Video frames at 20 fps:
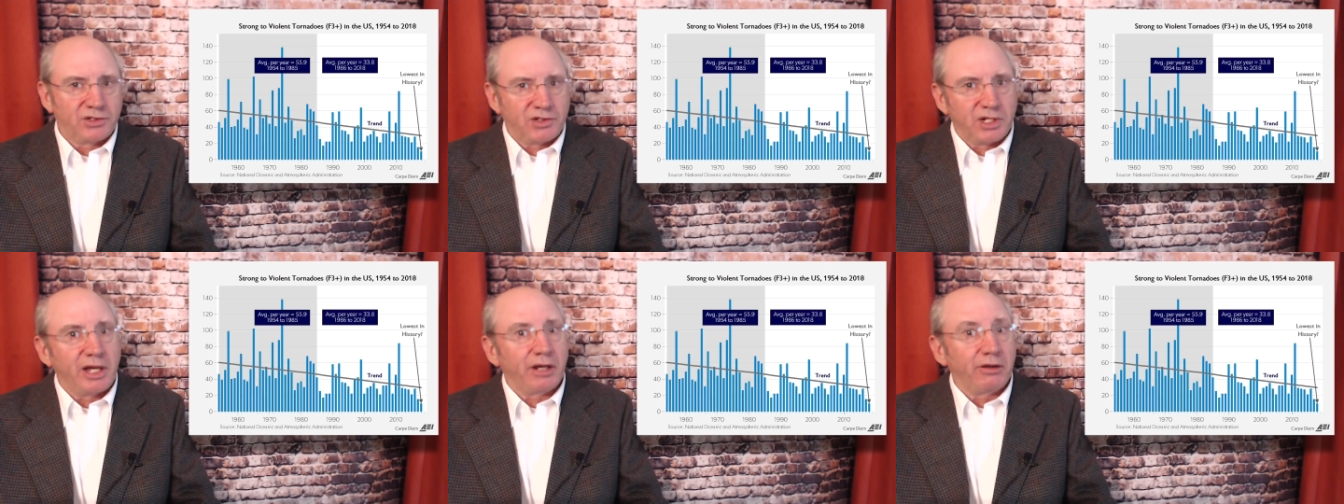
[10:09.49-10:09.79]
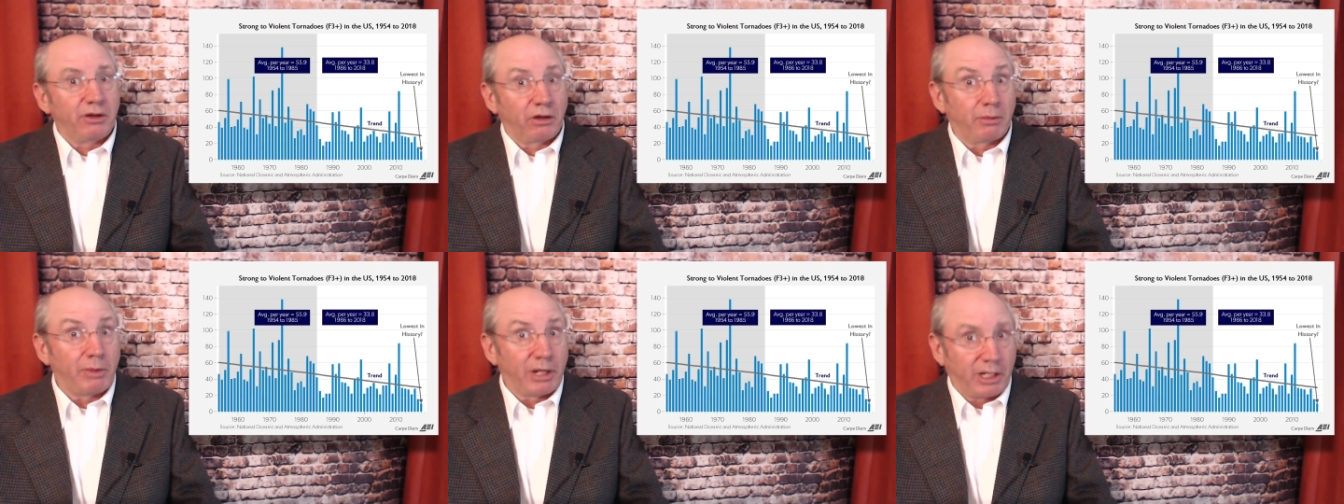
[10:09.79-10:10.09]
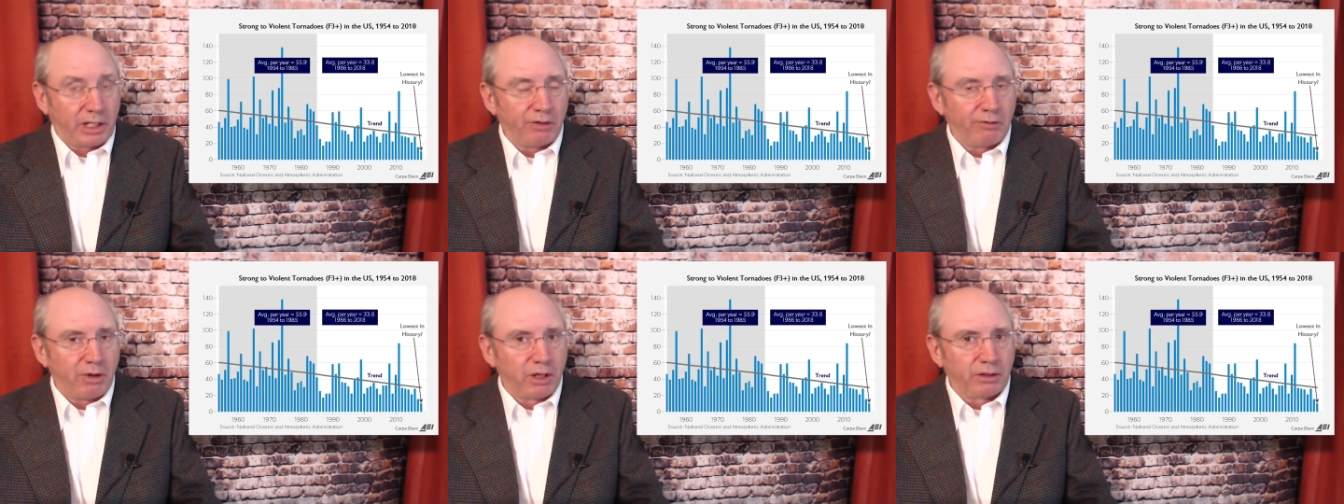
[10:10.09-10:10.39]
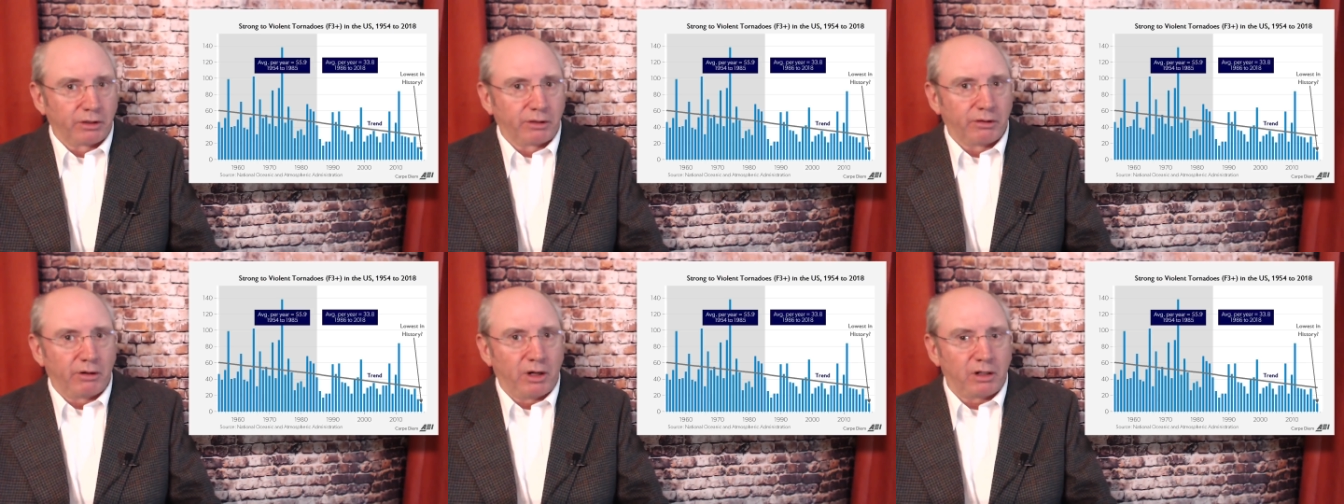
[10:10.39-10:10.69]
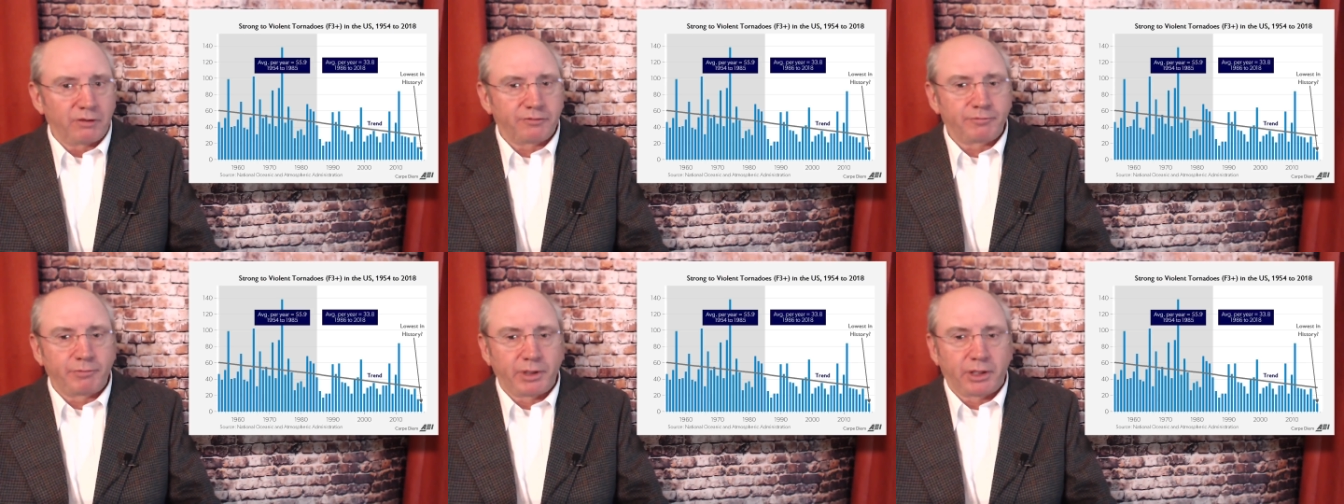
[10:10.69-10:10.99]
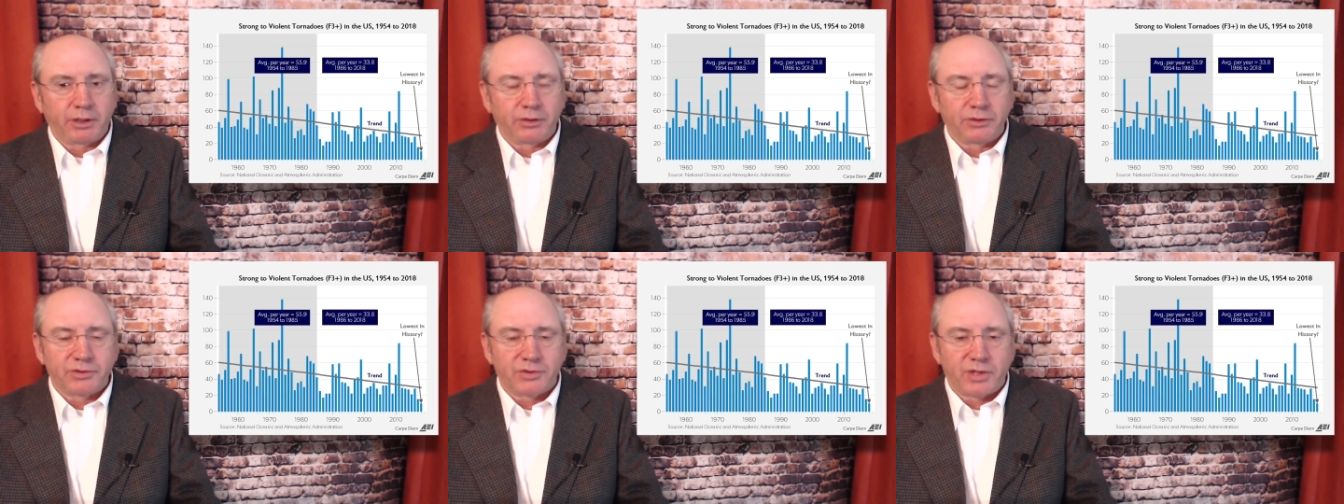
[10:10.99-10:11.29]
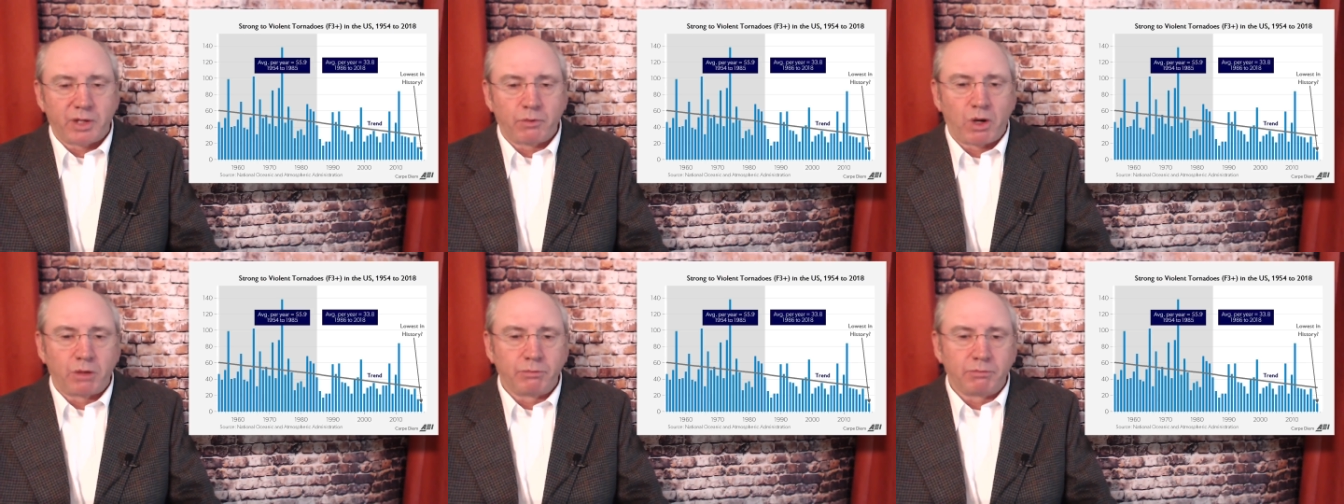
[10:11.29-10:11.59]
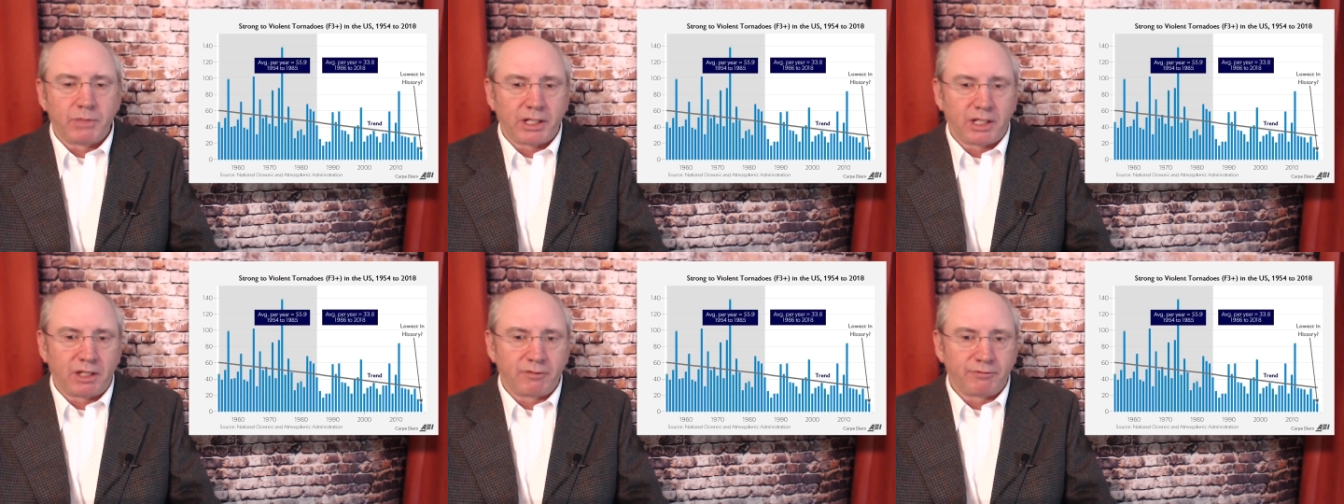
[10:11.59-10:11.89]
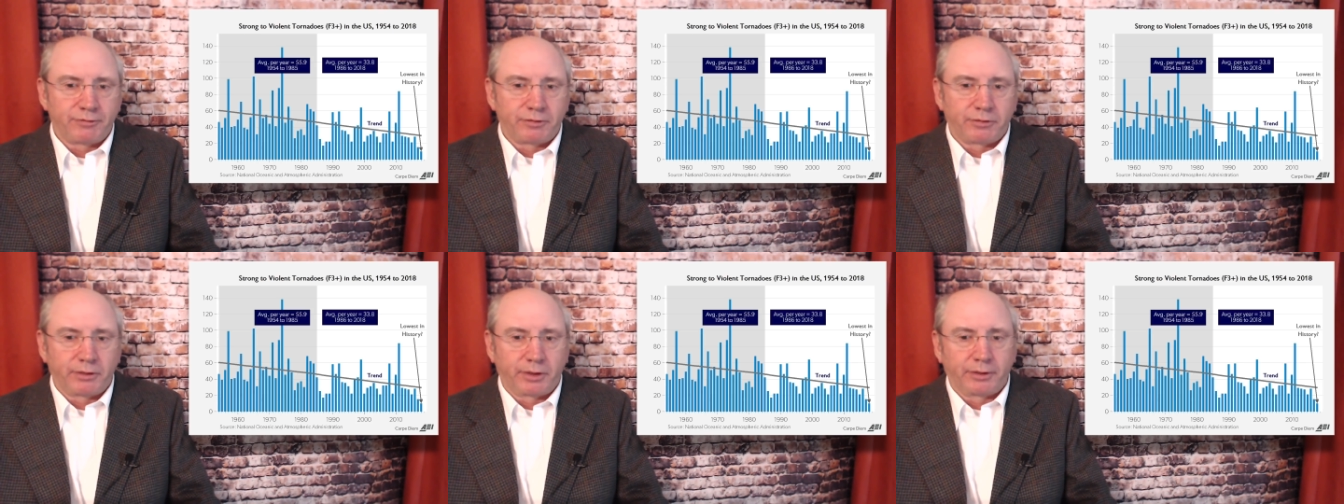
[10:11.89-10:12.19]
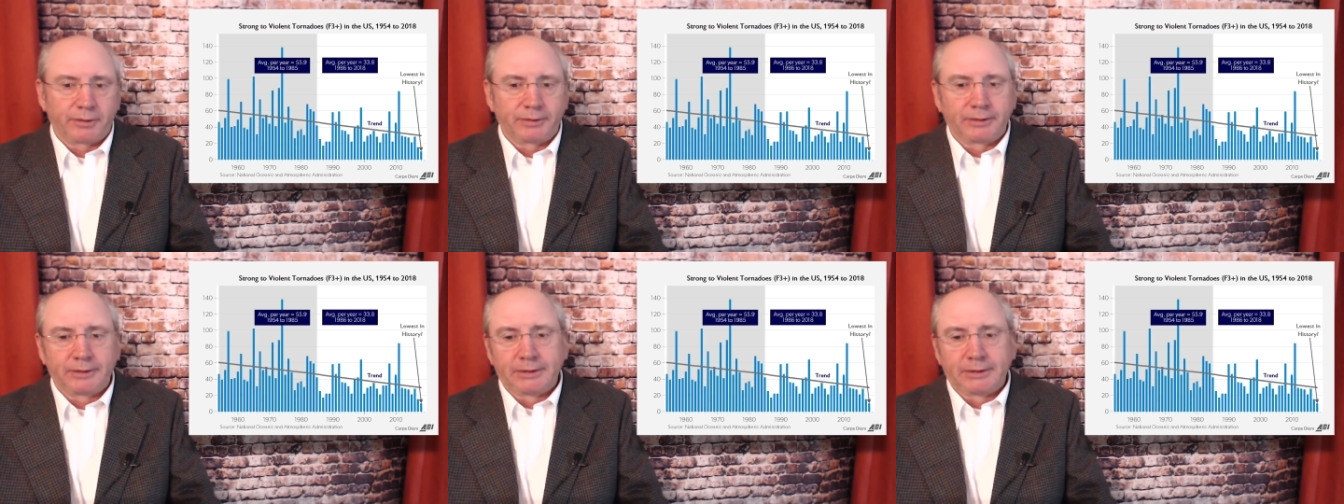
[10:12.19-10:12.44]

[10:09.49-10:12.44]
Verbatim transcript: So now you've got to make your own graph because they won't make it for you.